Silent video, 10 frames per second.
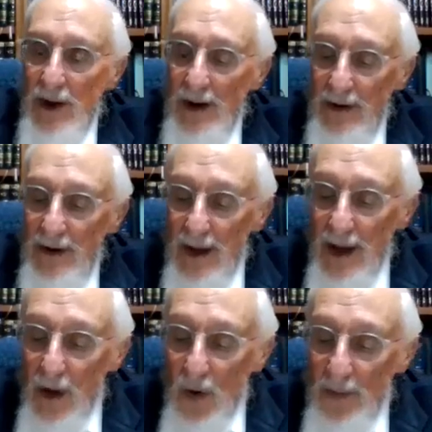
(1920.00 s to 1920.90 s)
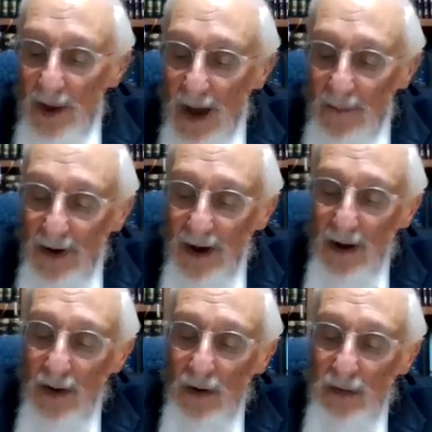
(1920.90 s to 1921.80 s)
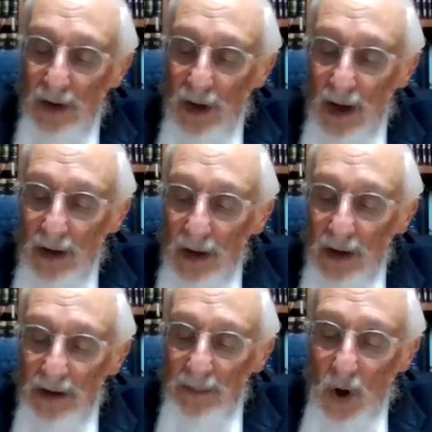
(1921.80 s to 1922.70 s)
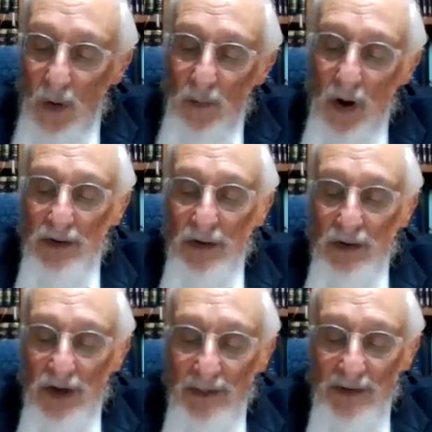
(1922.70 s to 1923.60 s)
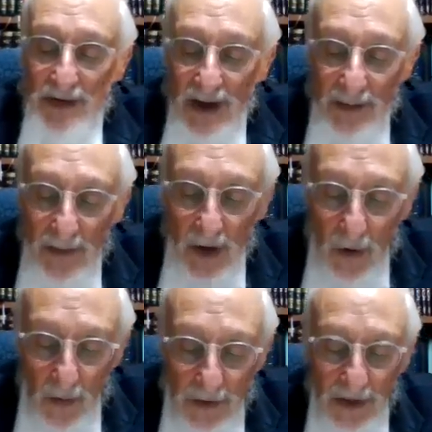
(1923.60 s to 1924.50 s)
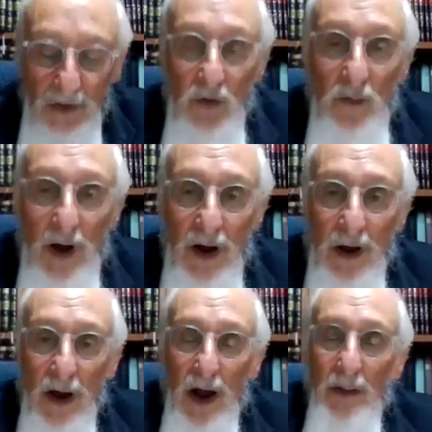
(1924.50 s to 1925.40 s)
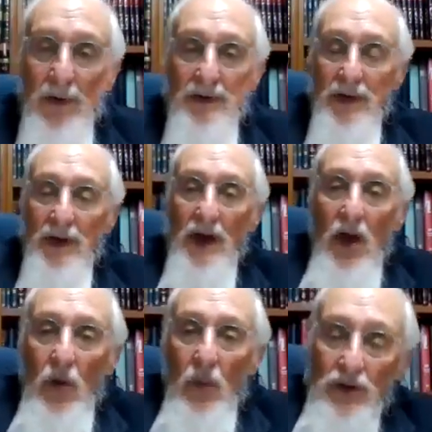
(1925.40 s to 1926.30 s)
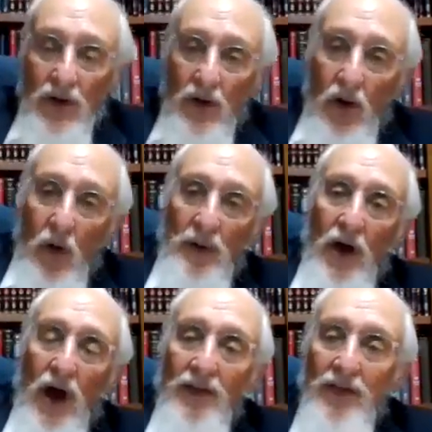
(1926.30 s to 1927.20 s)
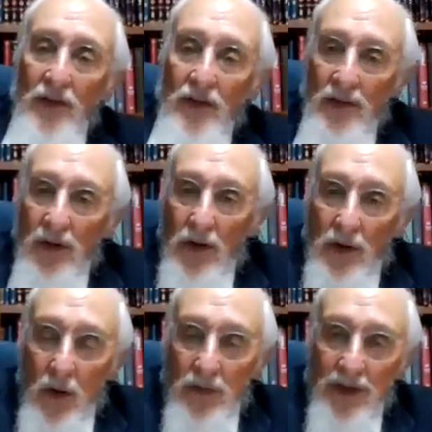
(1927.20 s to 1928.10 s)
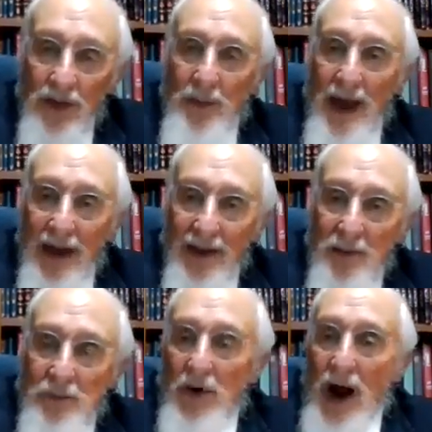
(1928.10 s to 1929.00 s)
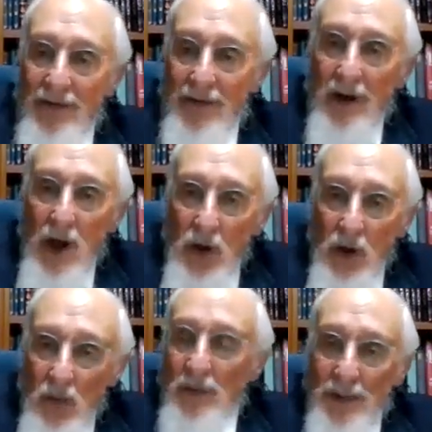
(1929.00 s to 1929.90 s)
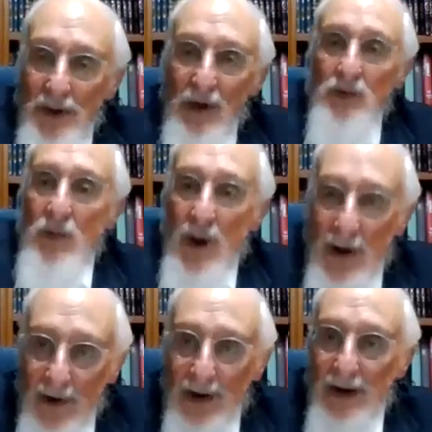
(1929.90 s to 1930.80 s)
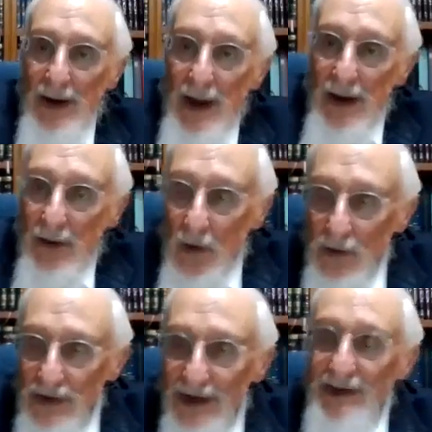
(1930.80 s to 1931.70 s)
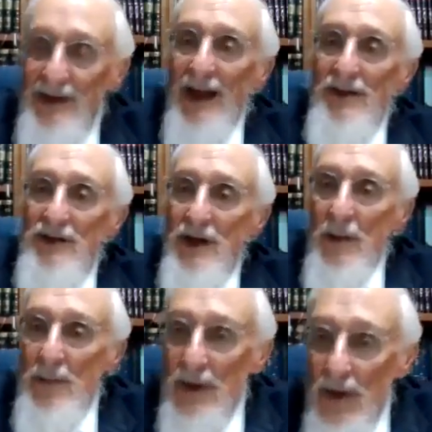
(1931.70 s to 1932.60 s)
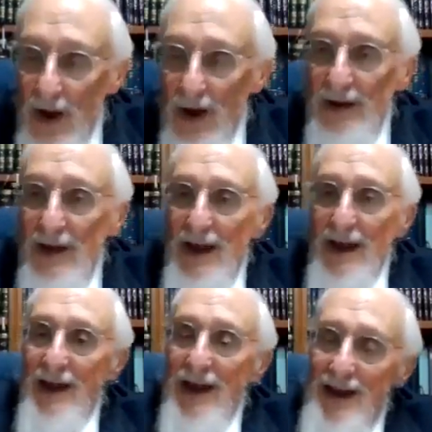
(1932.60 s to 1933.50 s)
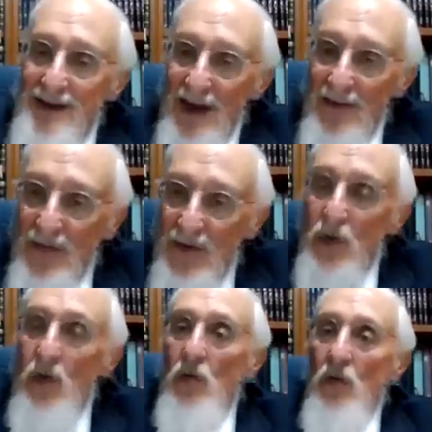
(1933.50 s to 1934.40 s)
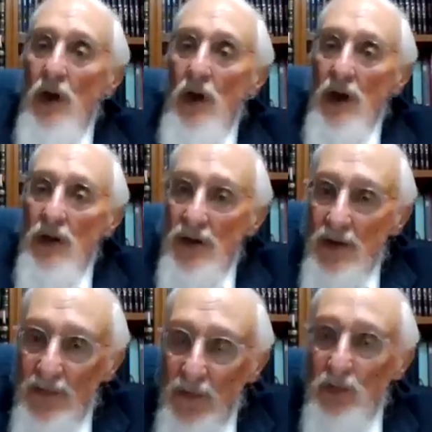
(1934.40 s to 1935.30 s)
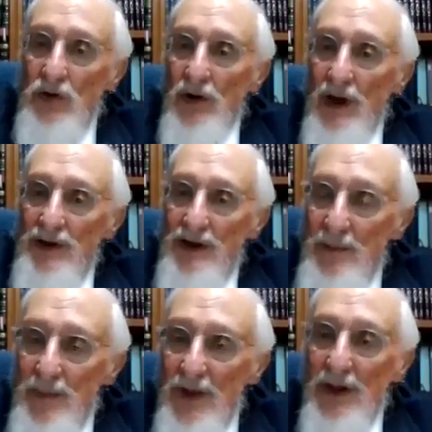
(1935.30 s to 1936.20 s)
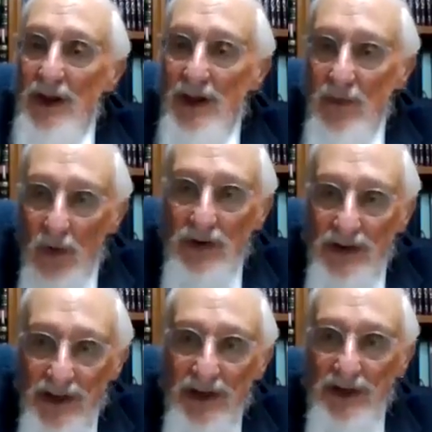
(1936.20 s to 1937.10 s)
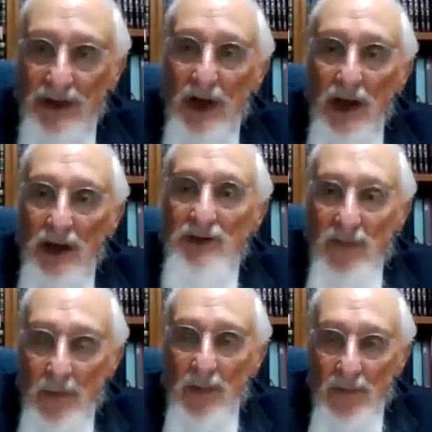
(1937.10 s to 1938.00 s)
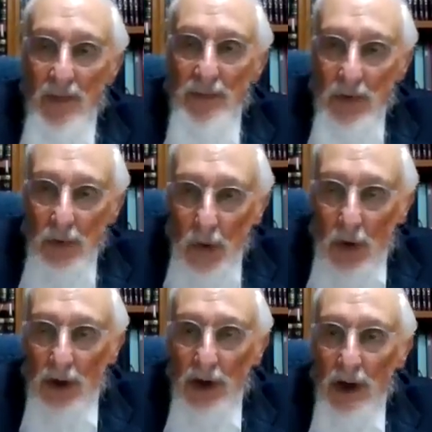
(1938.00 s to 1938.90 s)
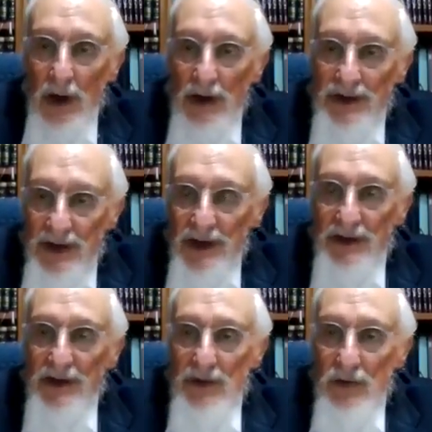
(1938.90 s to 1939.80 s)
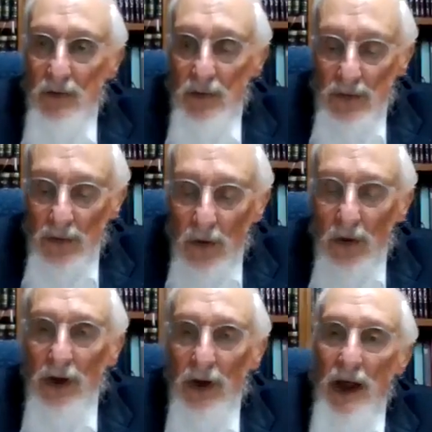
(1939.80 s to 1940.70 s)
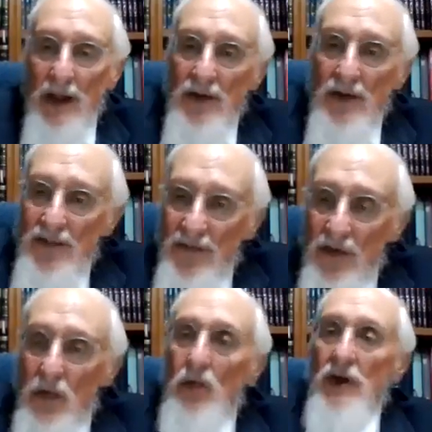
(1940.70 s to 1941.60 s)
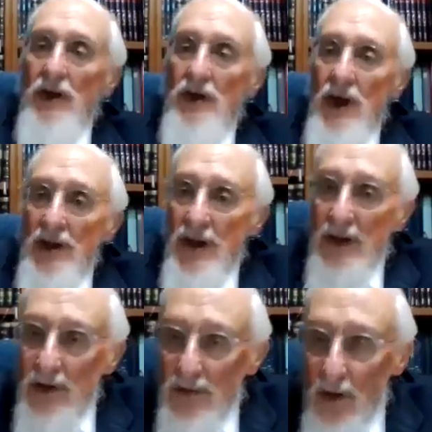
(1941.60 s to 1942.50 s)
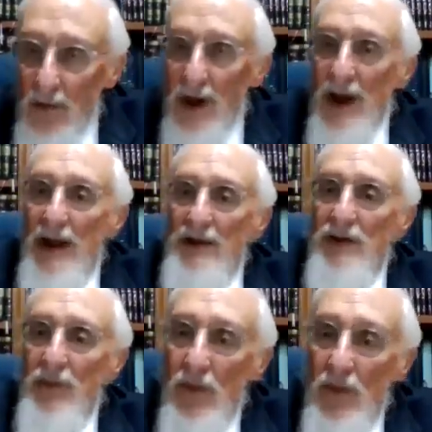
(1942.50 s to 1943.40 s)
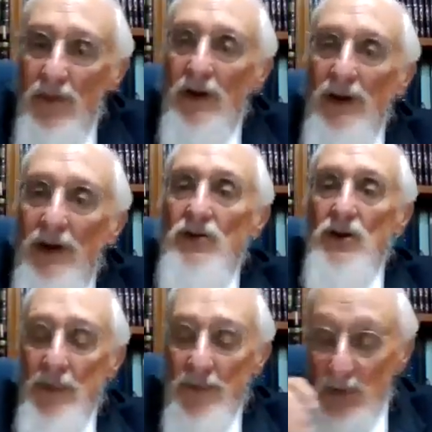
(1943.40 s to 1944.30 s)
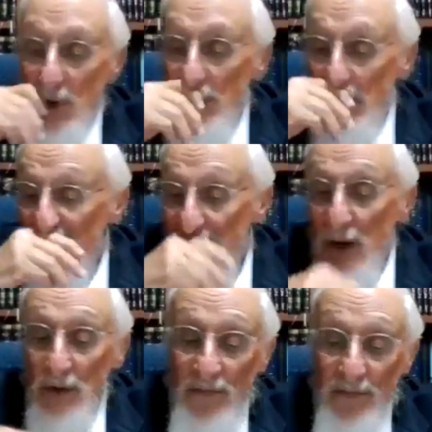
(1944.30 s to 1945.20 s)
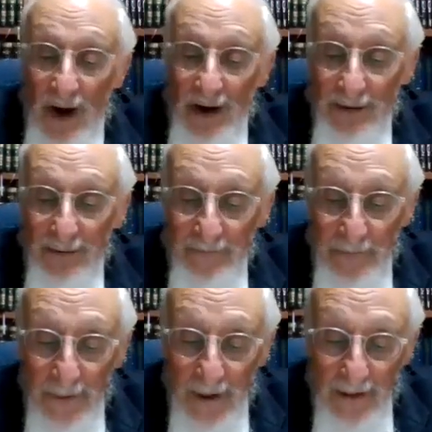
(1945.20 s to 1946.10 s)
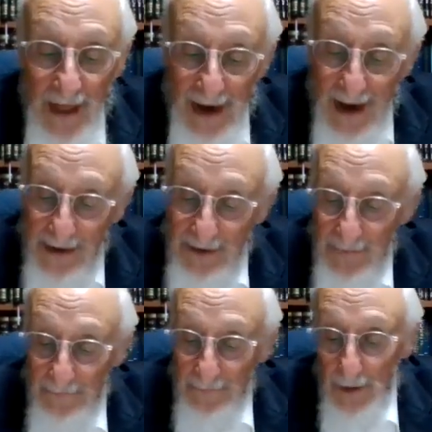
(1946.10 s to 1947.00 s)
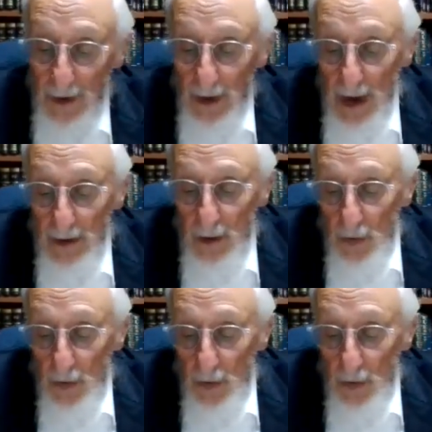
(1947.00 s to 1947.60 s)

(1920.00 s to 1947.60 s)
right? Umechaber ota limkomot shenimtzeim mechutz letchuma haprati, which go beyond the clothing, the beged, the private human being who's wearing it. It extends beyond. It has a view into the future. It has an ability, and the word seats is from to look. Seats is to look. There's a view that the Torah has through the leadership of Torah to find that answer. And